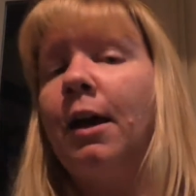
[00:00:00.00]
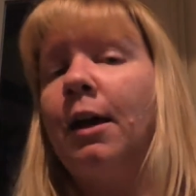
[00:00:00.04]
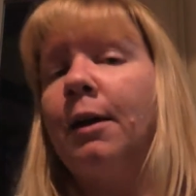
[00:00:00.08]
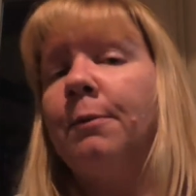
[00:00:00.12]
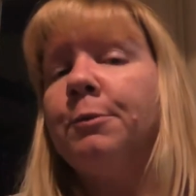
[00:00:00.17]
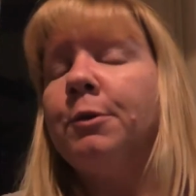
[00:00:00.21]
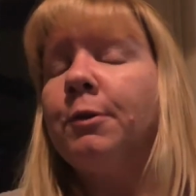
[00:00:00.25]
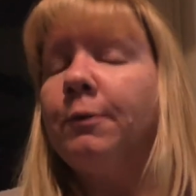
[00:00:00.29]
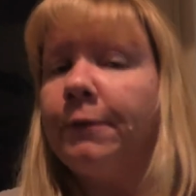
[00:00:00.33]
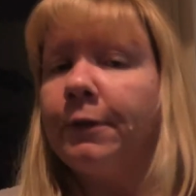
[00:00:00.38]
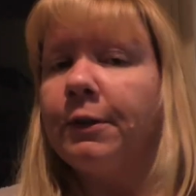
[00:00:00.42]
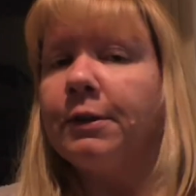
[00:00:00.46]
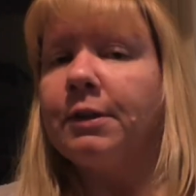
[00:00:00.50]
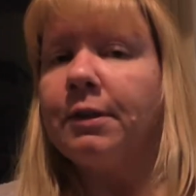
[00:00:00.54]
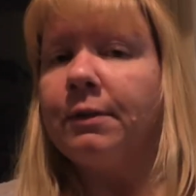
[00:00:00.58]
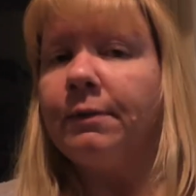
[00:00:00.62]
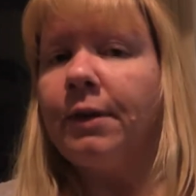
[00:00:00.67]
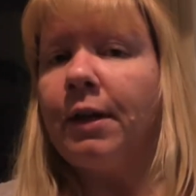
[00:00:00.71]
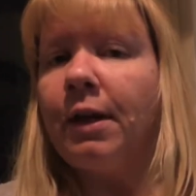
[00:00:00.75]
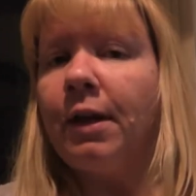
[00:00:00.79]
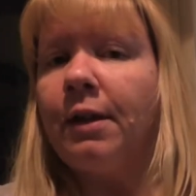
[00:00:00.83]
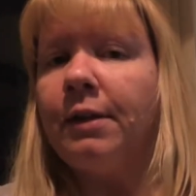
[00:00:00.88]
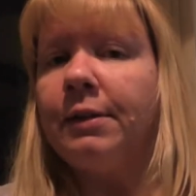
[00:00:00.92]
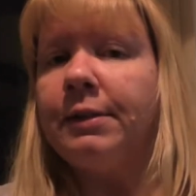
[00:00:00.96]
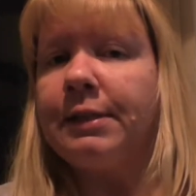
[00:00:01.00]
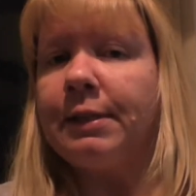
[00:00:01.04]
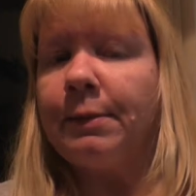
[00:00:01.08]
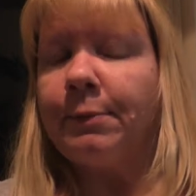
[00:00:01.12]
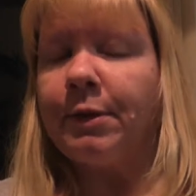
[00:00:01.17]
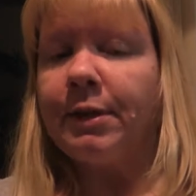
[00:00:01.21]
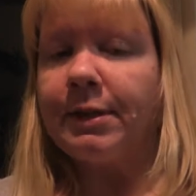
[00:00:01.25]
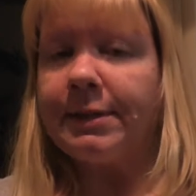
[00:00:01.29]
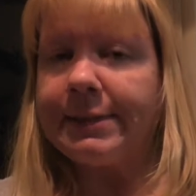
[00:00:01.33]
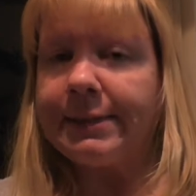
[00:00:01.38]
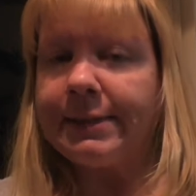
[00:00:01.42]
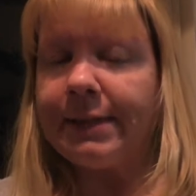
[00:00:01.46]
So first of all, some of
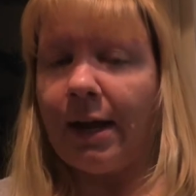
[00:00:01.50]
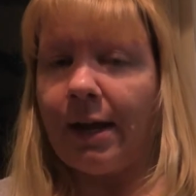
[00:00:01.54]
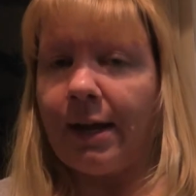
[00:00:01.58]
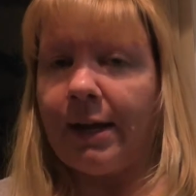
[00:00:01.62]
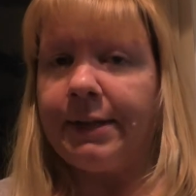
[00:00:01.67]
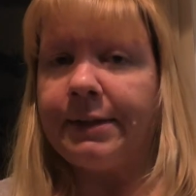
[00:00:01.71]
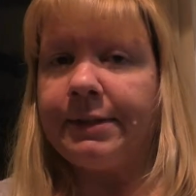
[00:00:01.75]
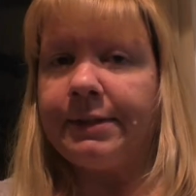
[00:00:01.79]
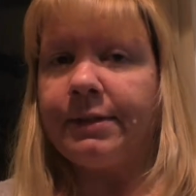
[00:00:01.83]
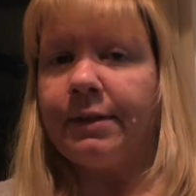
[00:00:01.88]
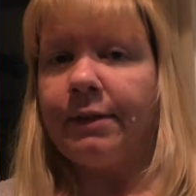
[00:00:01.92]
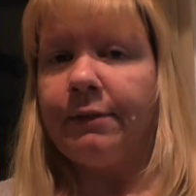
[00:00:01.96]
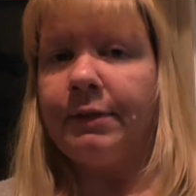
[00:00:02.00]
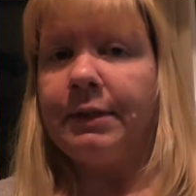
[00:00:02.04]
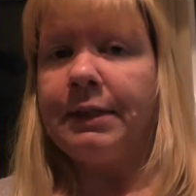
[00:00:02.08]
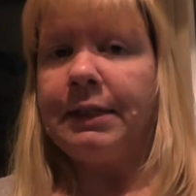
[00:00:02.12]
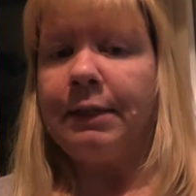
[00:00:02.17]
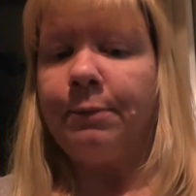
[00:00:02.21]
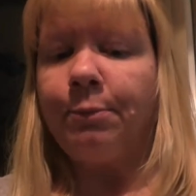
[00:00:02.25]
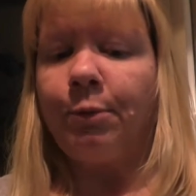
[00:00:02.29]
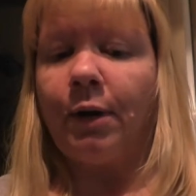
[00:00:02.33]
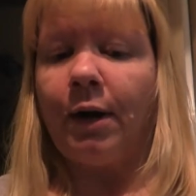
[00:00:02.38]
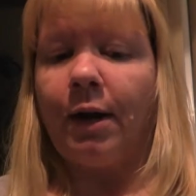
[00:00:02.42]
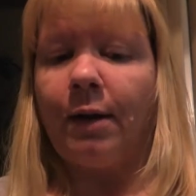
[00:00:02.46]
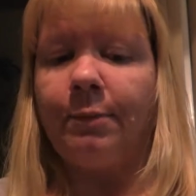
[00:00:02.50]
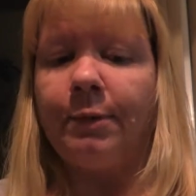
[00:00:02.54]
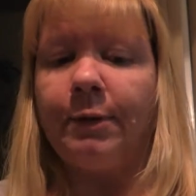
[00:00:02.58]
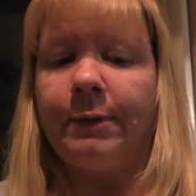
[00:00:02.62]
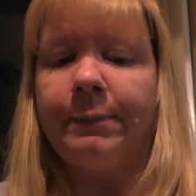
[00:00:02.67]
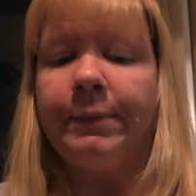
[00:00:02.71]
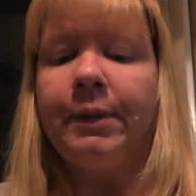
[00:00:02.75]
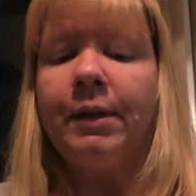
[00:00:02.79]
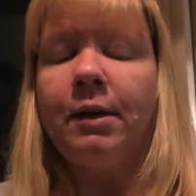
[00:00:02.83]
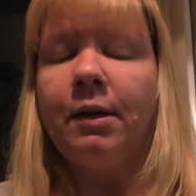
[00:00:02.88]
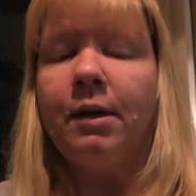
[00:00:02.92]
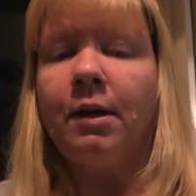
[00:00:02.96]
the signs of a knee
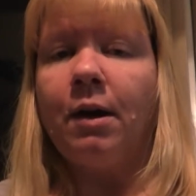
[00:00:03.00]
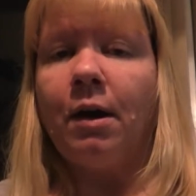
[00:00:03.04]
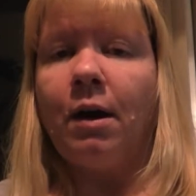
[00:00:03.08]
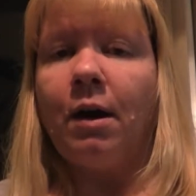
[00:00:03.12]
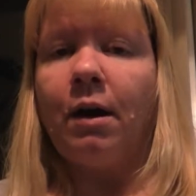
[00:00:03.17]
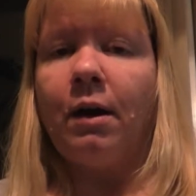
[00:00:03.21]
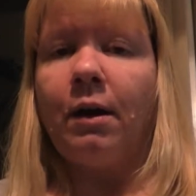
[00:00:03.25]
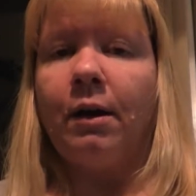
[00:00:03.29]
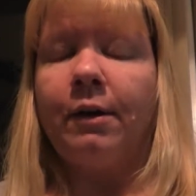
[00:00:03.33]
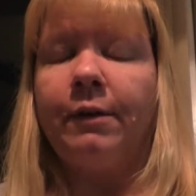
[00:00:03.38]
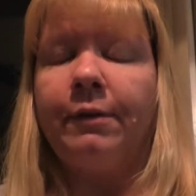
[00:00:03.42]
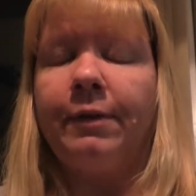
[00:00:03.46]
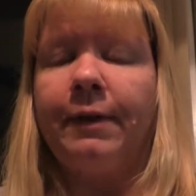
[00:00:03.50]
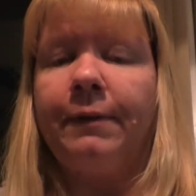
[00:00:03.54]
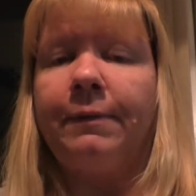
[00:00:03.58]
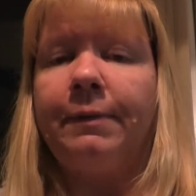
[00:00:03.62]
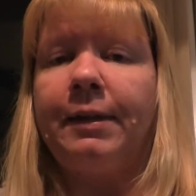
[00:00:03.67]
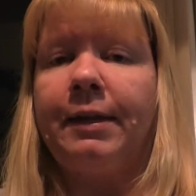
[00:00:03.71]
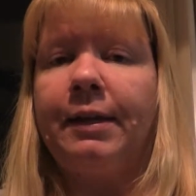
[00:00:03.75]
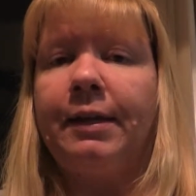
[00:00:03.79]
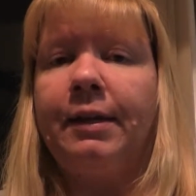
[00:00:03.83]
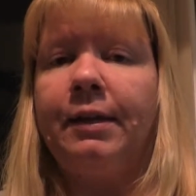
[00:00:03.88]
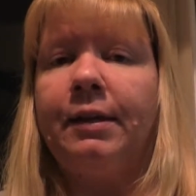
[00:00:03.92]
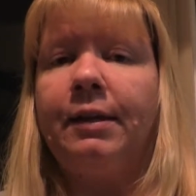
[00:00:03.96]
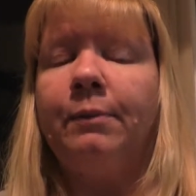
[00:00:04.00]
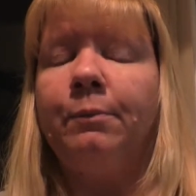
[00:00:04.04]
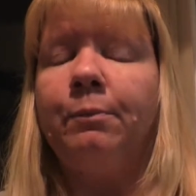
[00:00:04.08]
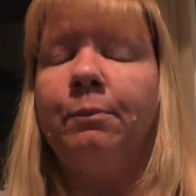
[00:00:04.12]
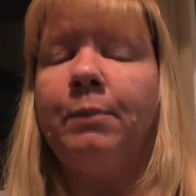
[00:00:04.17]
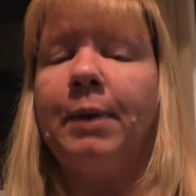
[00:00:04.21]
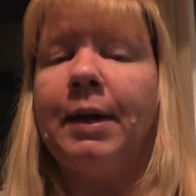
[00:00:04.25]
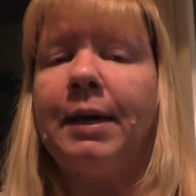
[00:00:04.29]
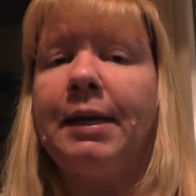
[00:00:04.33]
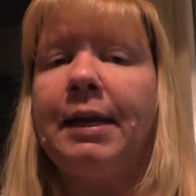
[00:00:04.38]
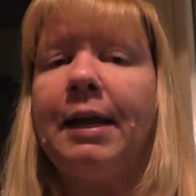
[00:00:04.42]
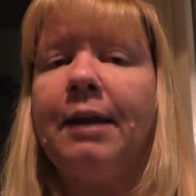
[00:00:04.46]
problem are that they
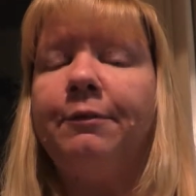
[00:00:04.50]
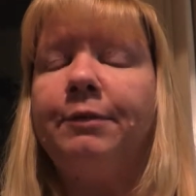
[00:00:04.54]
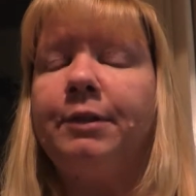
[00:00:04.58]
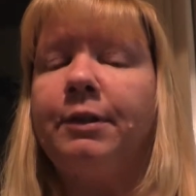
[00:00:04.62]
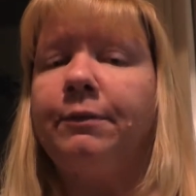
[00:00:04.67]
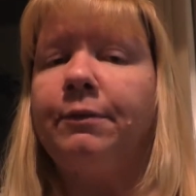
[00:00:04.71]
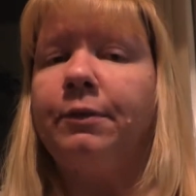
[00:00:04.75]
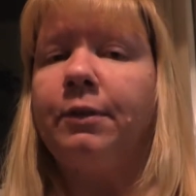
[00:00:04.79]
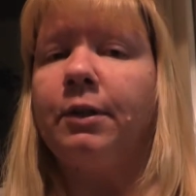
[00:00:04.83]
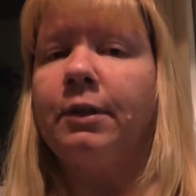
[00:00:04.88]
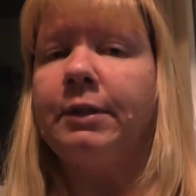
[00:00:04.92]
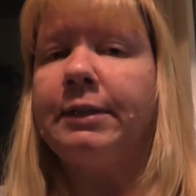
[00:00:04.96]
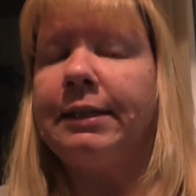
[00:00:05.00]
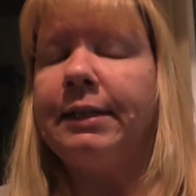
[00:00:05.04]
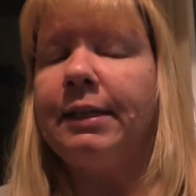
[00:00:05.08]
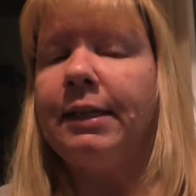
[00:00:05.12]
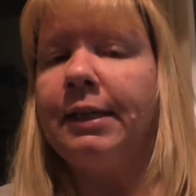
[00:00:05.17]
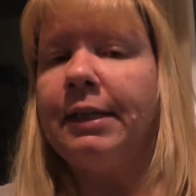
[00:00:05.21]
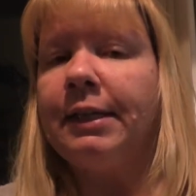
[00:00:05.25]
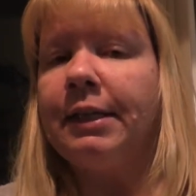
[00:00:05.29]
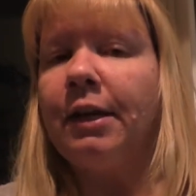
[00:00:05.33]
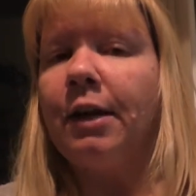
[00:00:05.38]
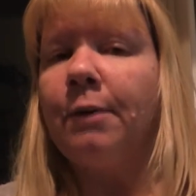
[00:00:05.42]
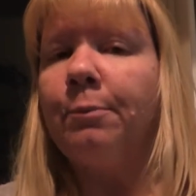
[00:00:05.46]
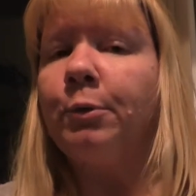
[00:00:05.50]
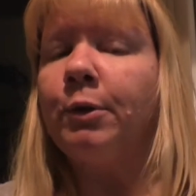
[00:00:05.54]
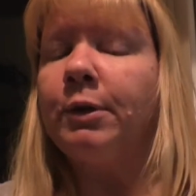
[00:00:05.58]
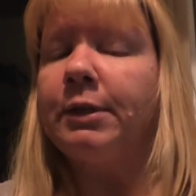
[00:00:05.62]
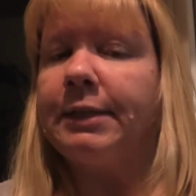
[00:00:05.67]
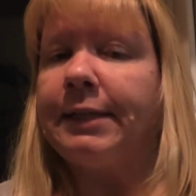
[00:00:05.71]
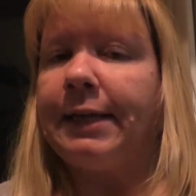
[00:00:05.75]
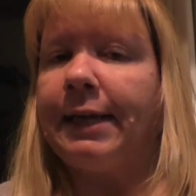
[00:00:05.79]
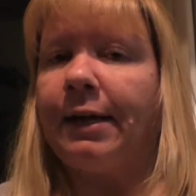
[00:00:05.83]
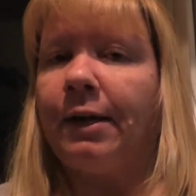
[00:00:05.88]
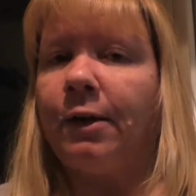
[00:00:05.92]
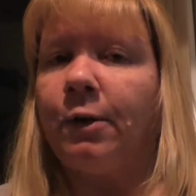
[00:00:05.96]
might have difficulty getting up or
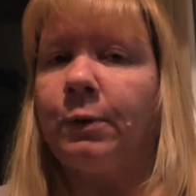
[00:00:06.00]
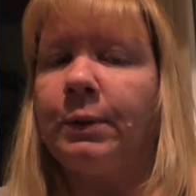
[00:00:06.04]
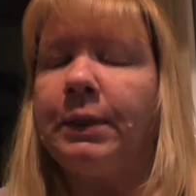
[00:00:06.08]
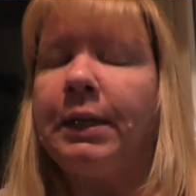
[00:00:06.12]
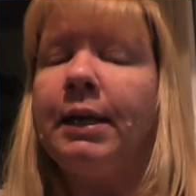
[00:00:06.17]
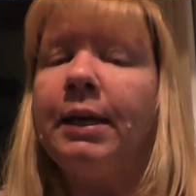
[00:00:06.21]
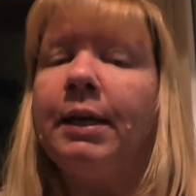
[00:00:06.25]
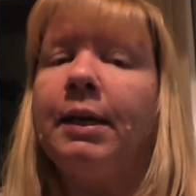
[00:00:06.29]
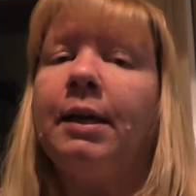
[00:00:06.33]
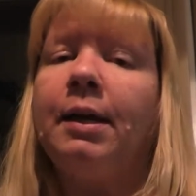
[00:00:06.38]
down.